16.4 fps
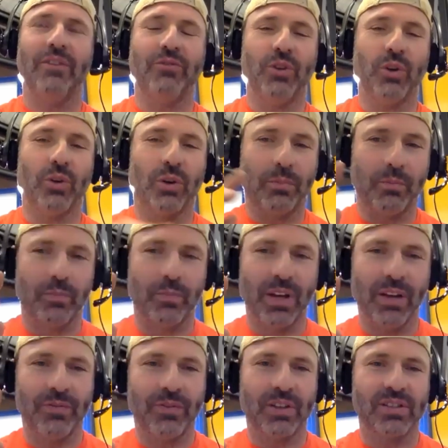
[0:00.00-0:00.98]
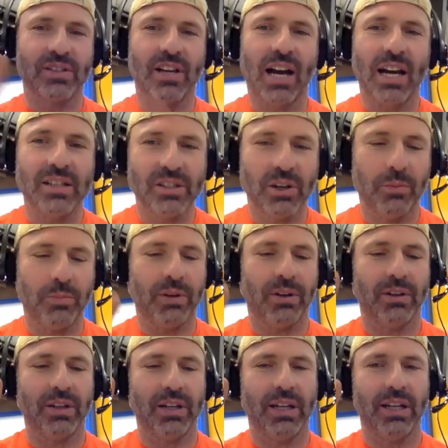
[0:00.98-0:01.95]
the size of your
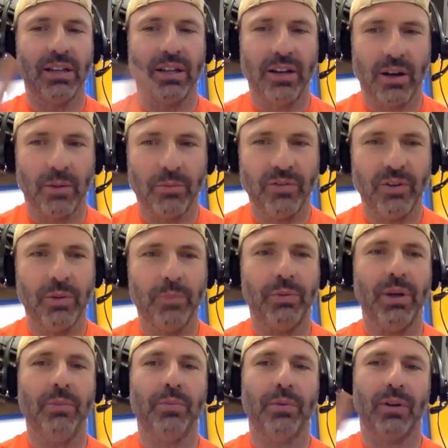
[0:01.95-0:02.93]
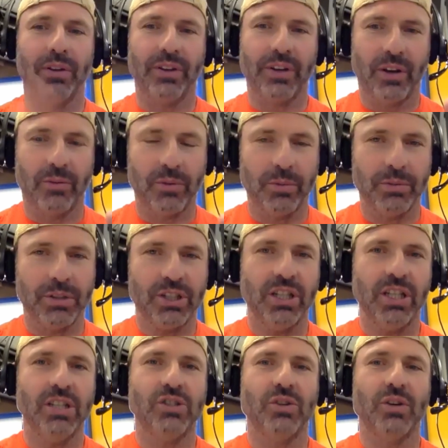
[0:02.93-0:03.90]
building, the number of your people, and the number of
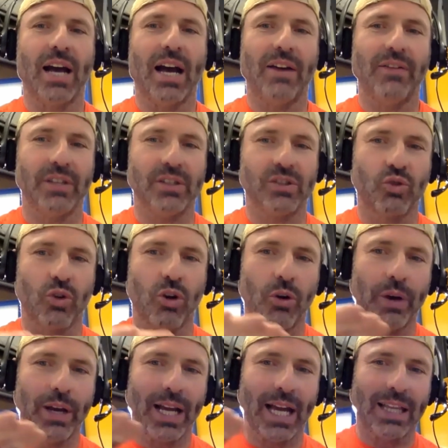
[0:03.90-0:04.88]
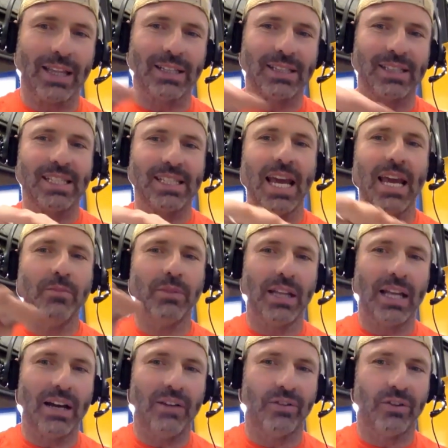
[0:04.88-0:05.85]
machines you have is growing at the same
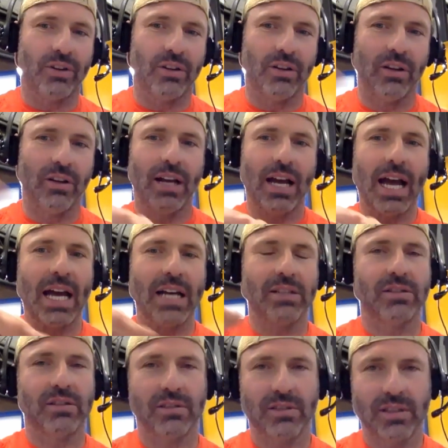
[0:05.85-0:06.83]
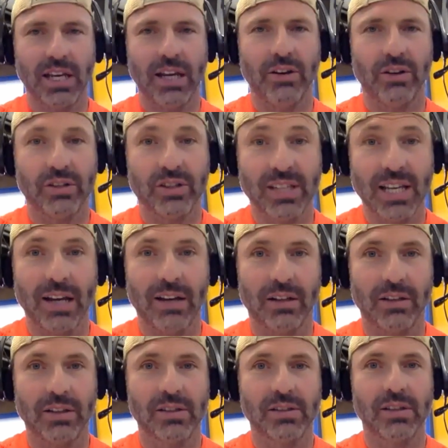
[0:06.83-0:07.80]
level as, say, your
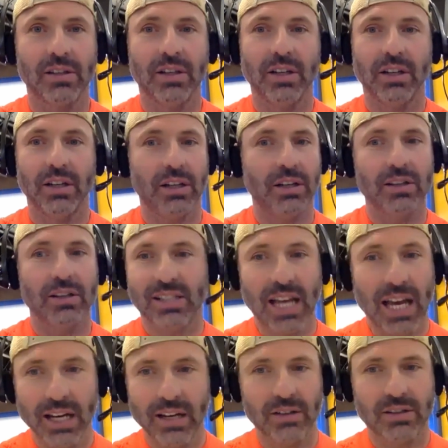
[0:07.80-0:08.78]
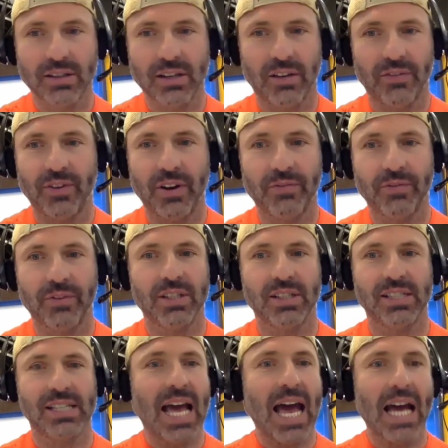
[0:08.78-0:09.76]
sales, you're setting yourself up for
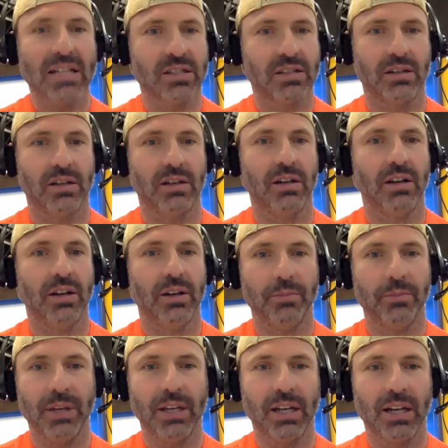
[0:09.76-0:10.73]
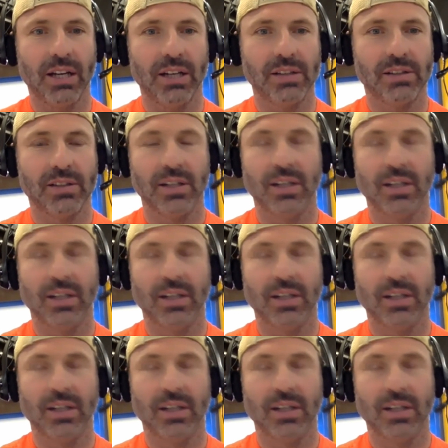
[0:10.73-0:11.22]
disaster, because